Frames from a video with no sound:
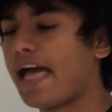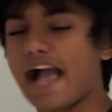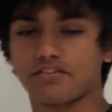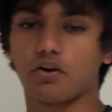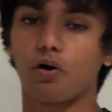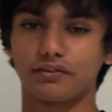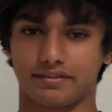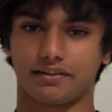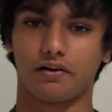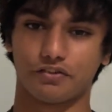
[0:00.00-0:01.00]
Actually, all this
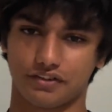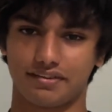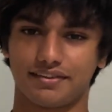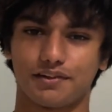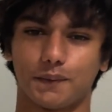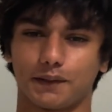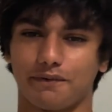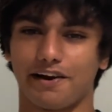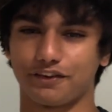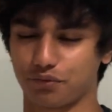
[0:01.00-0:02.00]
technology is still a work in
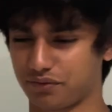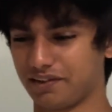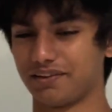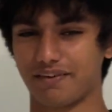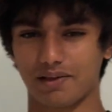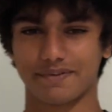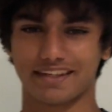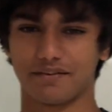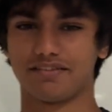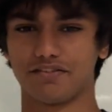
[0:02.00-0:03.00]
progress. We're still developing
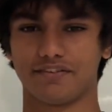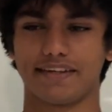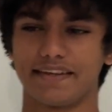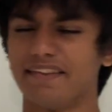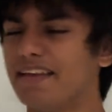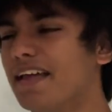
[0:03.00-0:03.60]
and researching it.